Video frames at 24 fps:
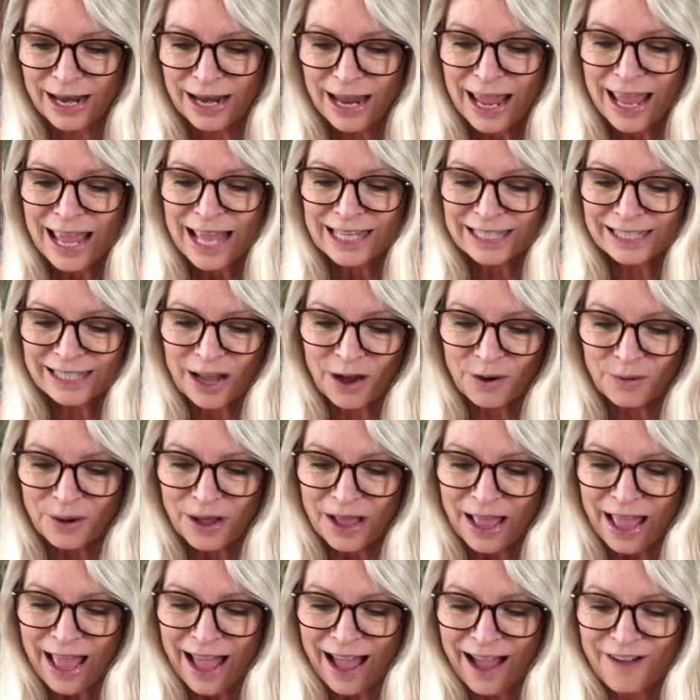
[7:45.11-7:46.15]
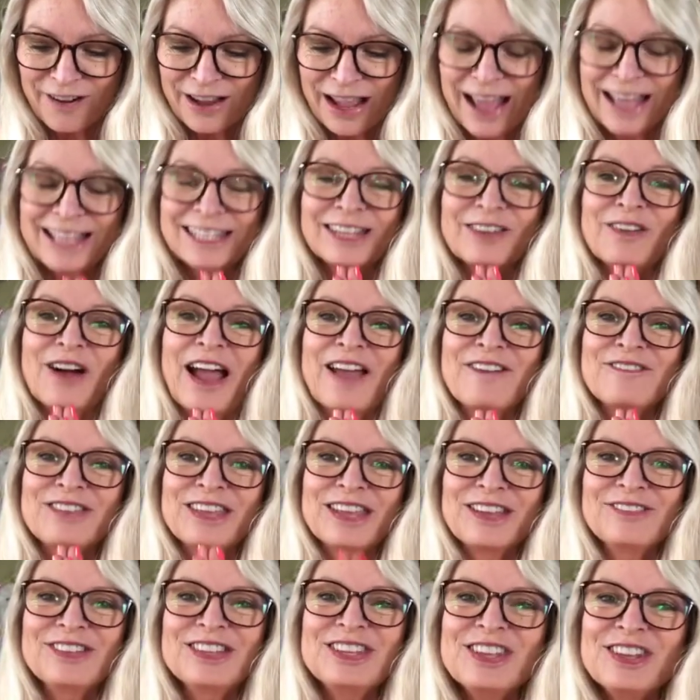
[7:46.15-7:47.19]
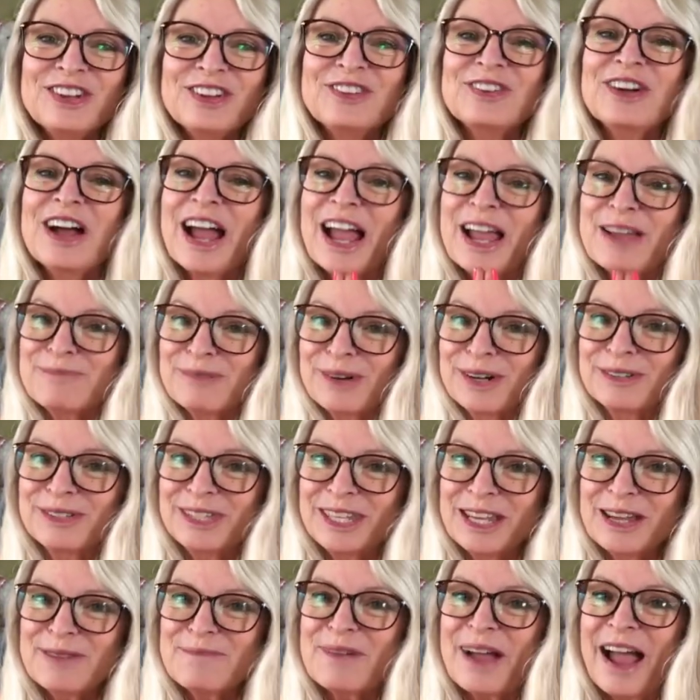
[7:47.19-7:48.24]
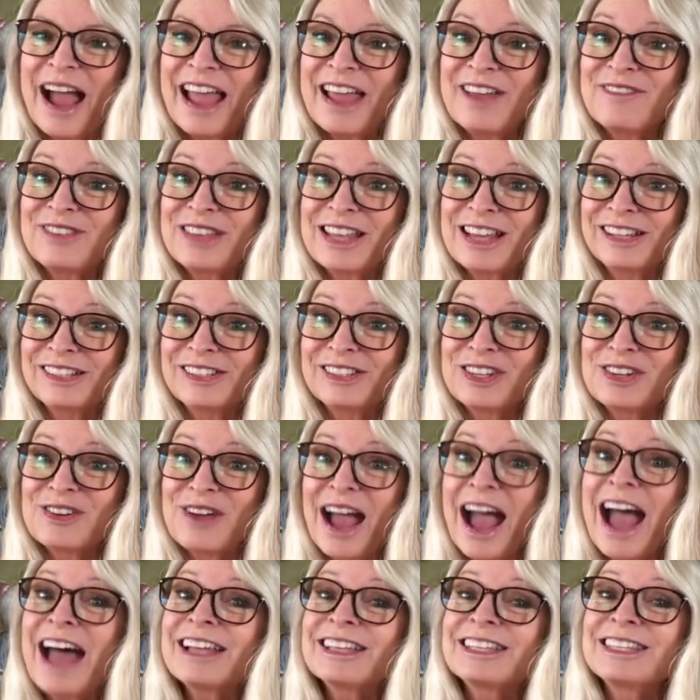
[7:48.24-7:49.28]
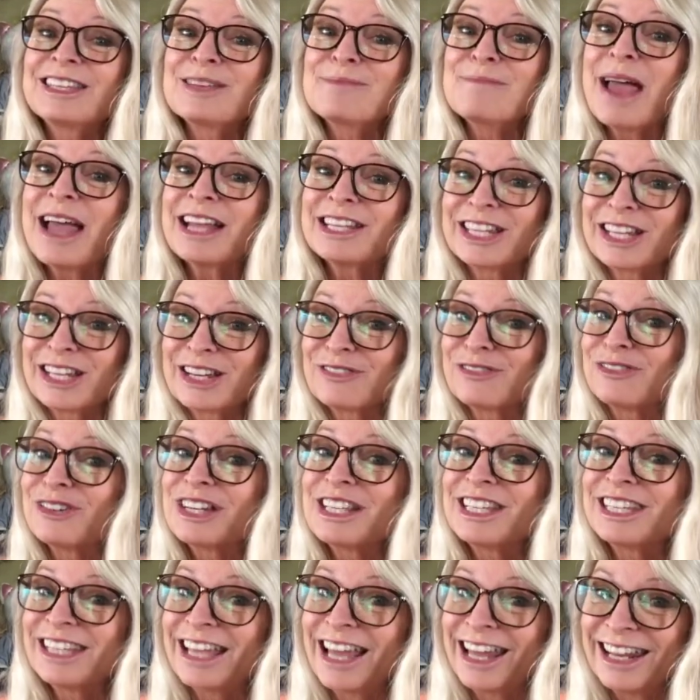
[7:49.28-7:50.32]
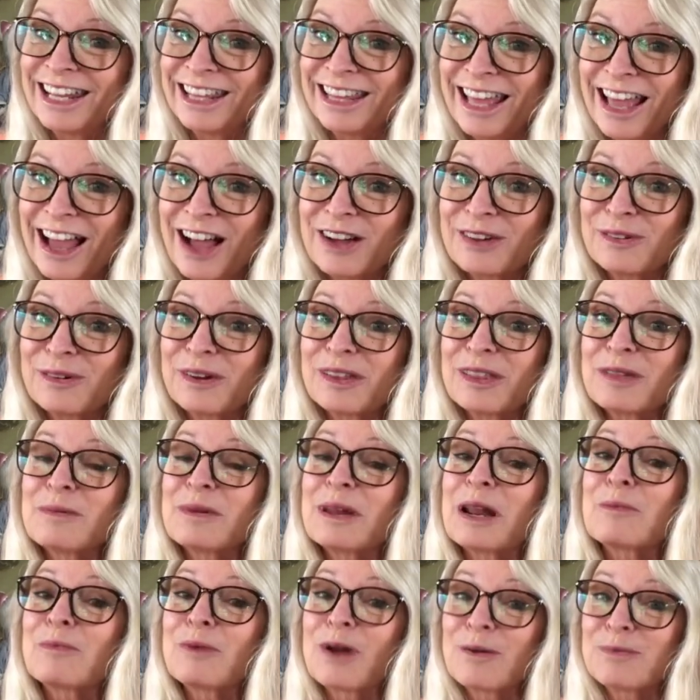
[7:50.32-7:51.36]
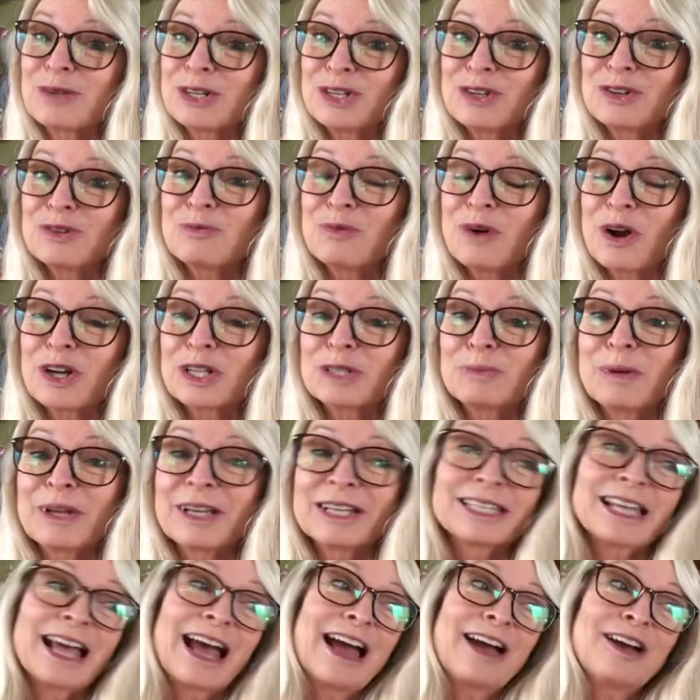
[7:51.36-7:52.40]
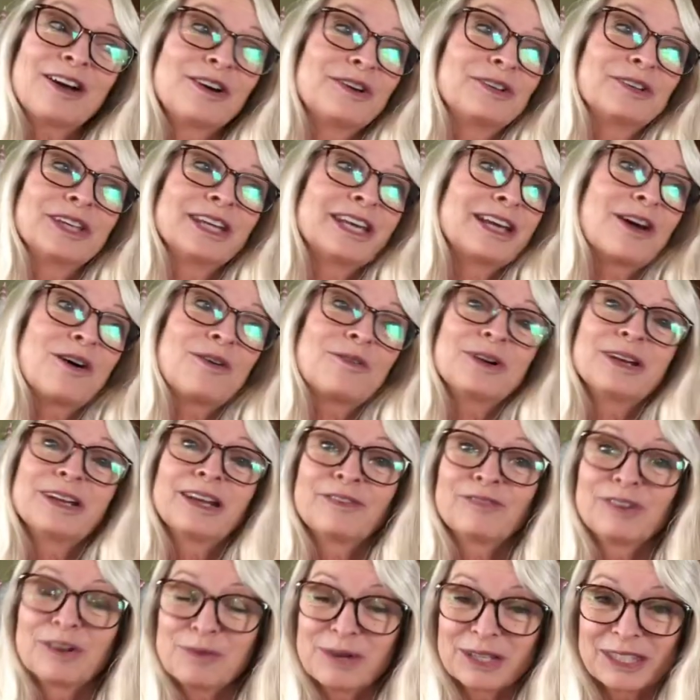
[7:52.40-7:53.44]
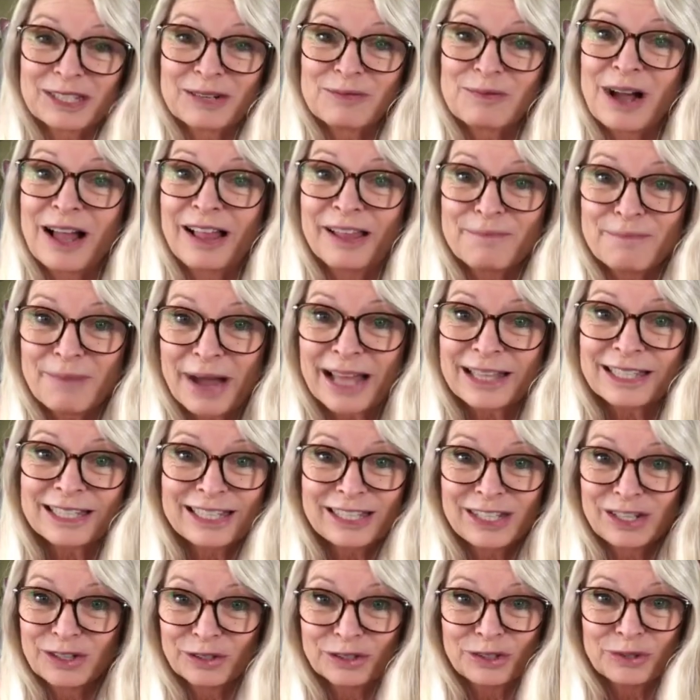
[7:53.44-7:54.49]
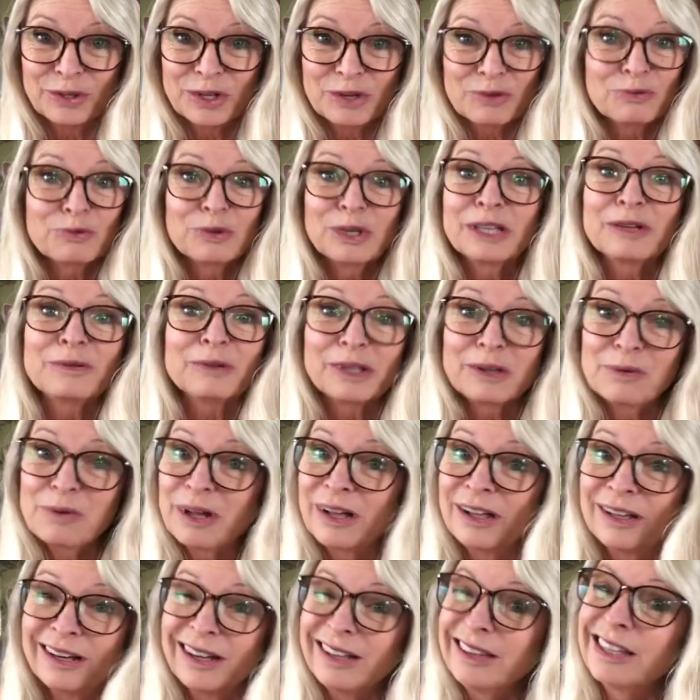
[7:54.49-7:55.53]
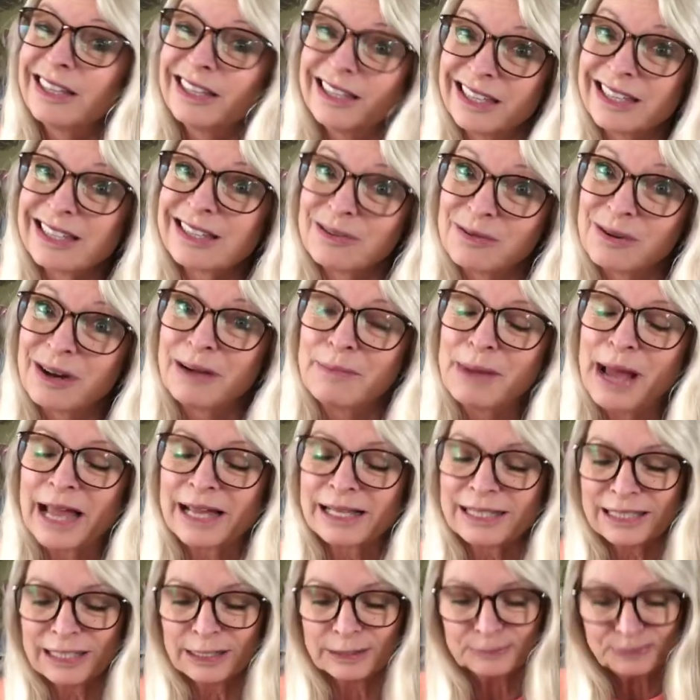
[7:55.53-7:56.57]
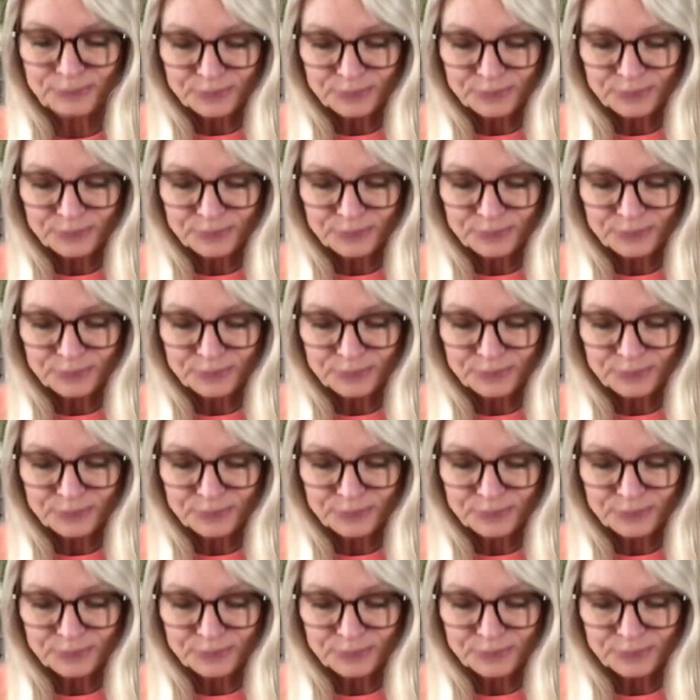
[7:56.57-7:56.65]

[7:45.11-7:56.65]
So I've given you a pro tip. I have told you how the magic of resetting the algorithm, and I promise you it works, because I only go in every once in a while, and mine's still doing really, really well, and I did this a while back. So,